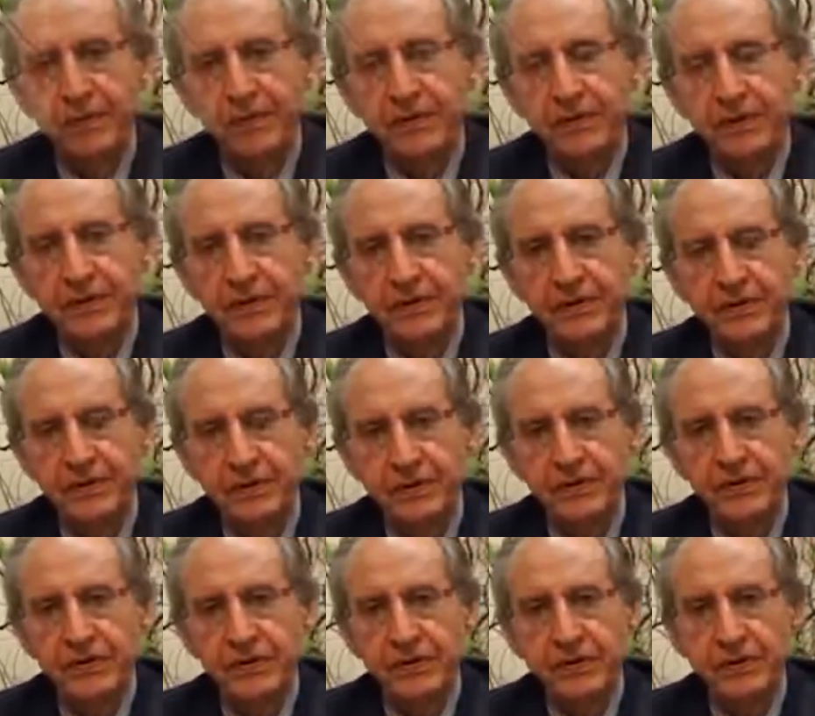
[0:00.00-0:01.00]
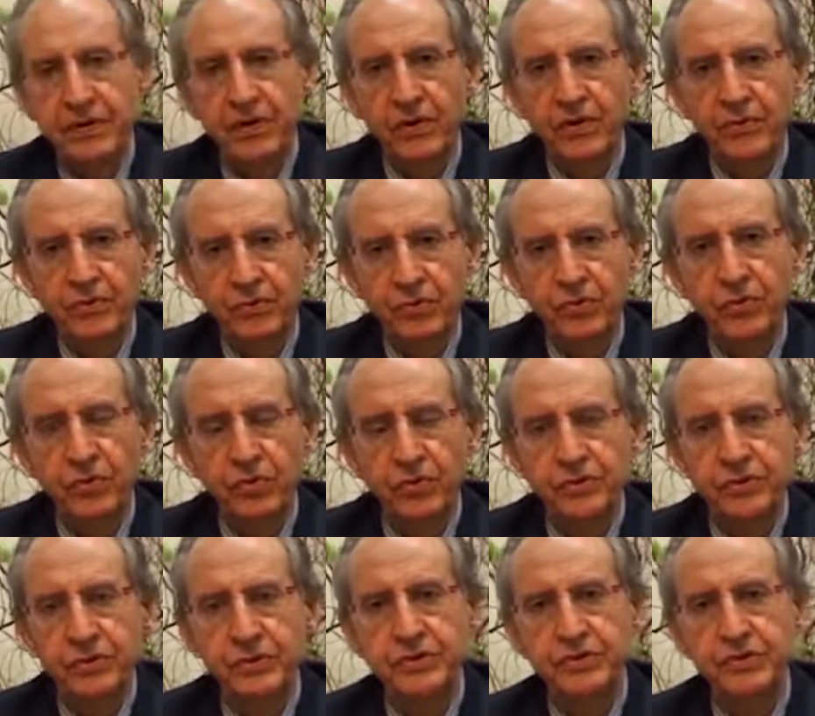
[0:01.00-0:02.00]
the decision of
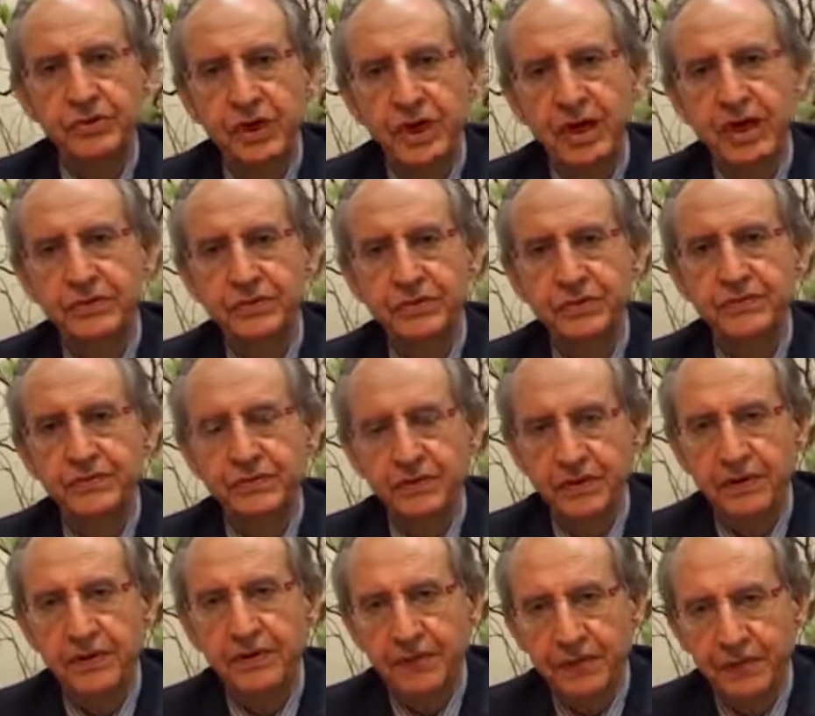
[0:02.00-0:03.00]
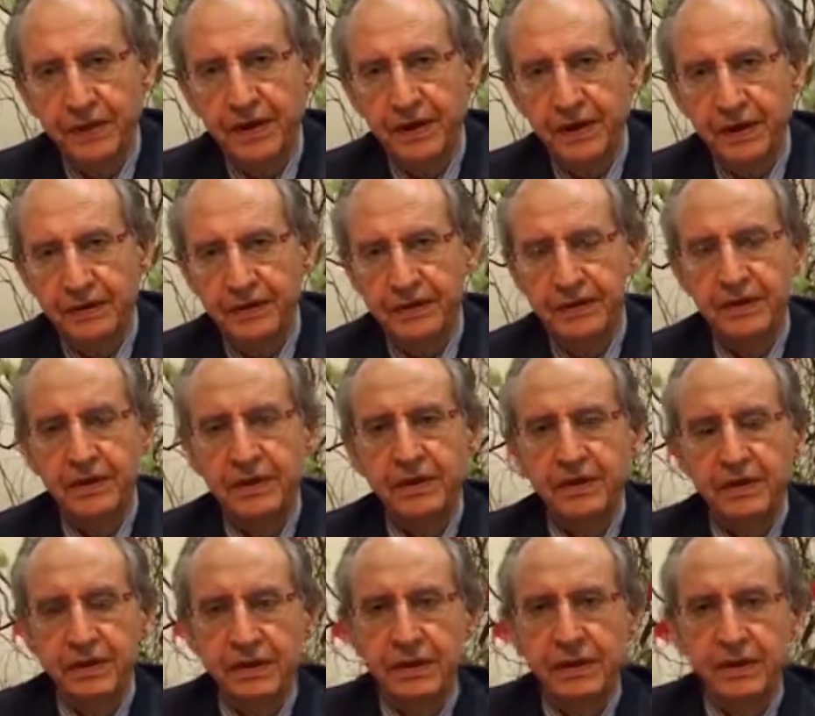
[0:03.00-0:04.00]
those in charge of the affairs,
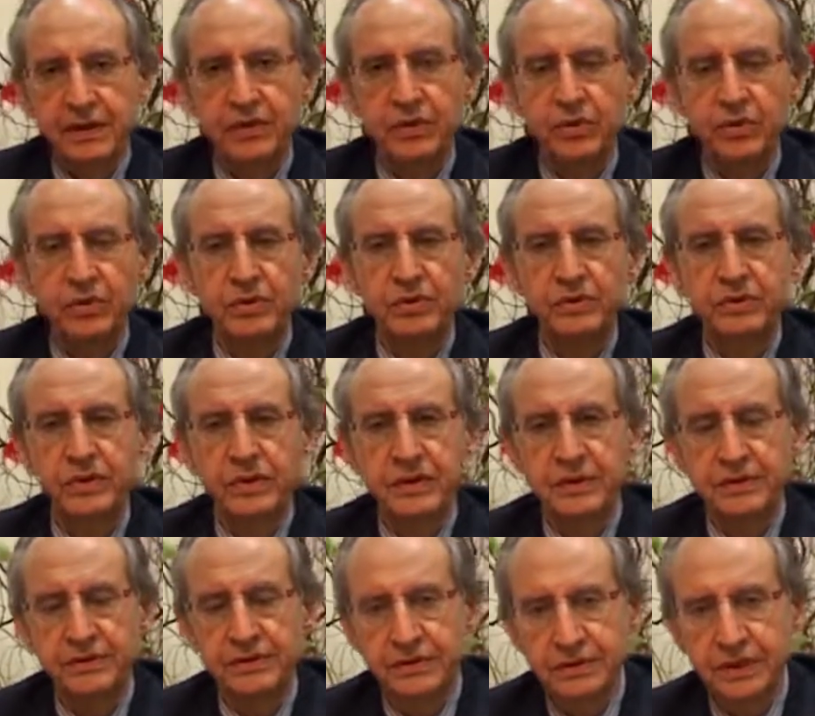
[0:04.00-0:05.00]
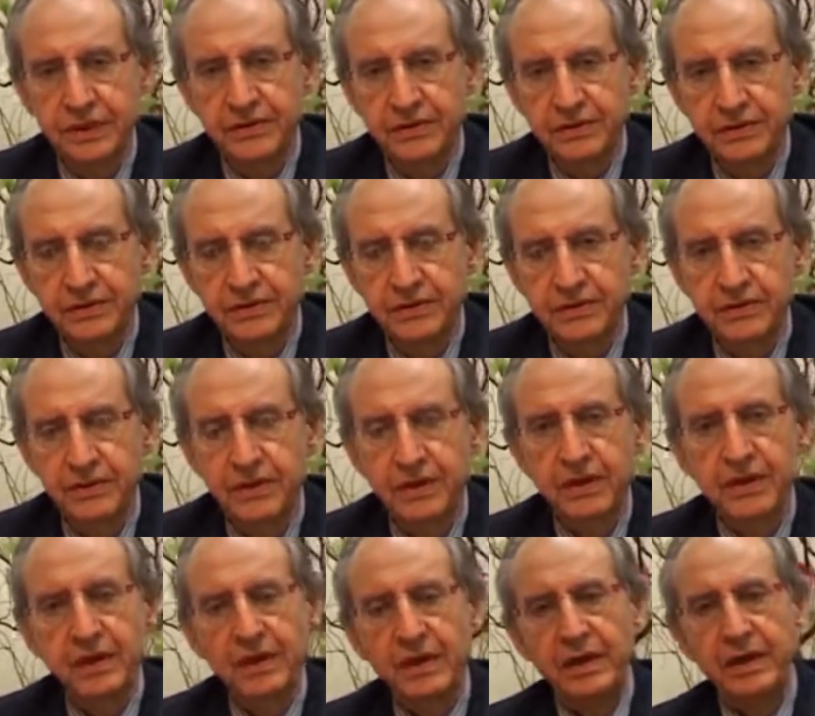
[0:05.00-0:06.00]
in other words the consensus,
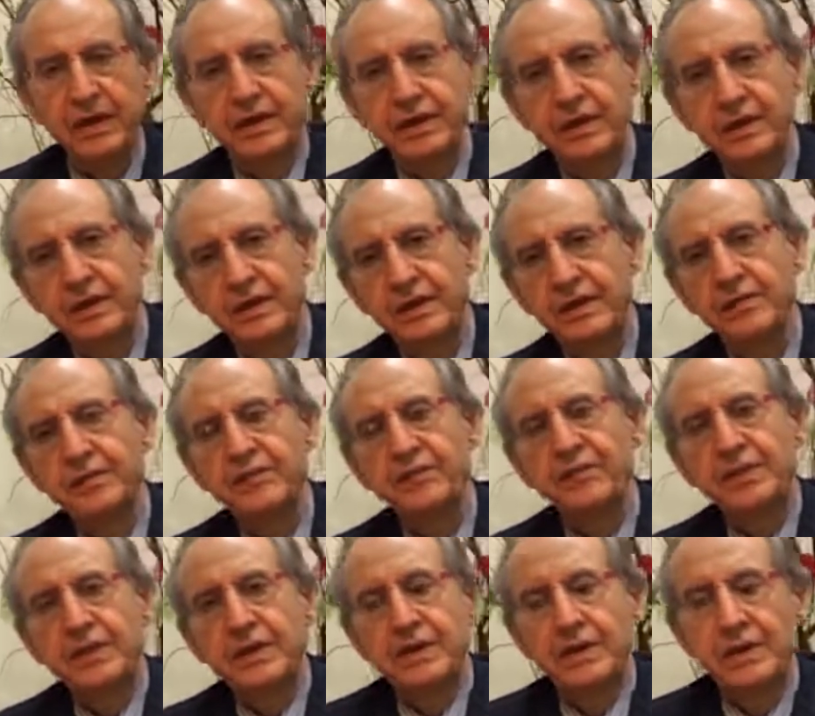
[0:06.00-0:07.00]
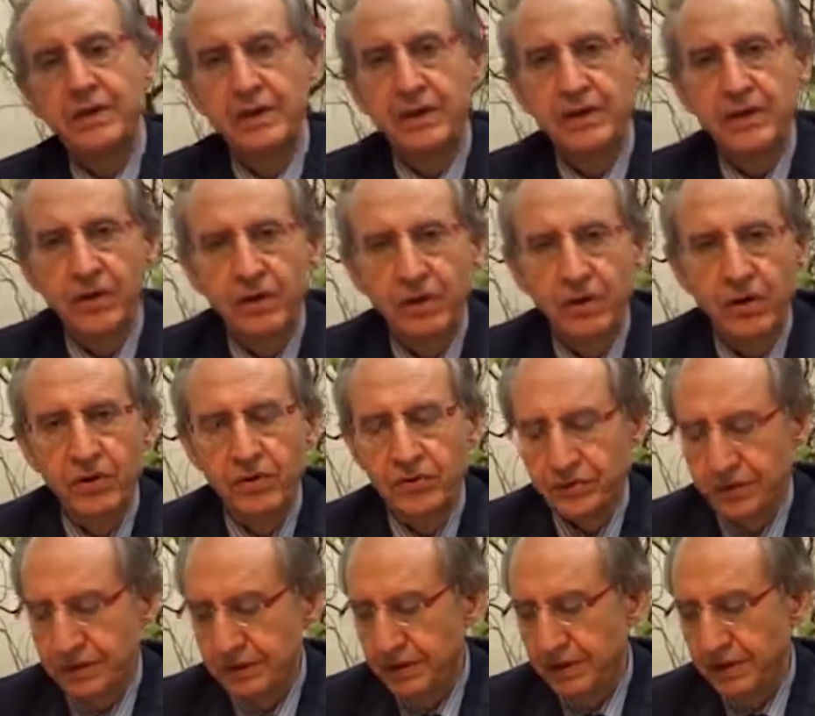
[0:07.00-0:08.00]
and then
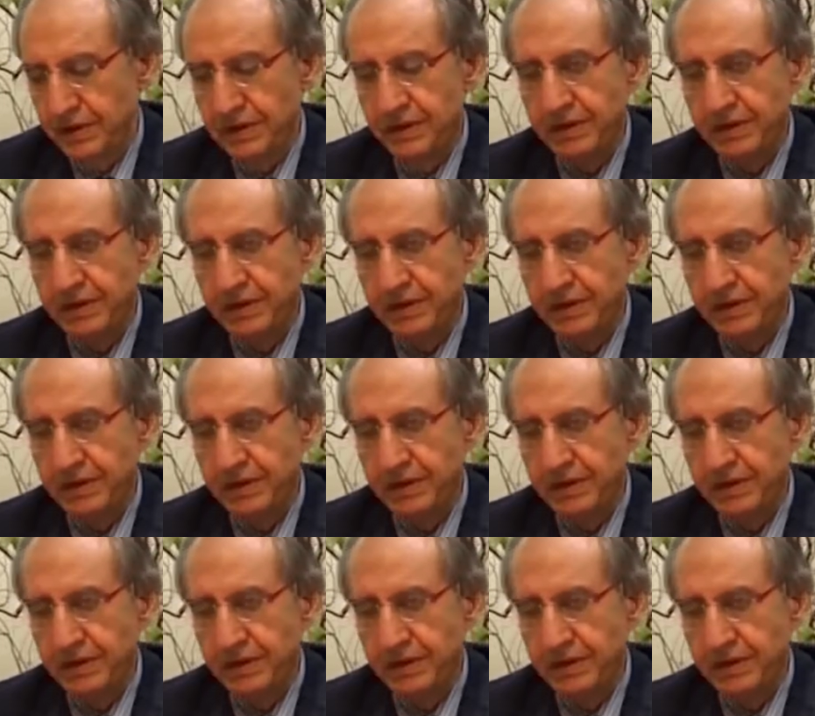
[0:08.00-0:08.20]
analogy.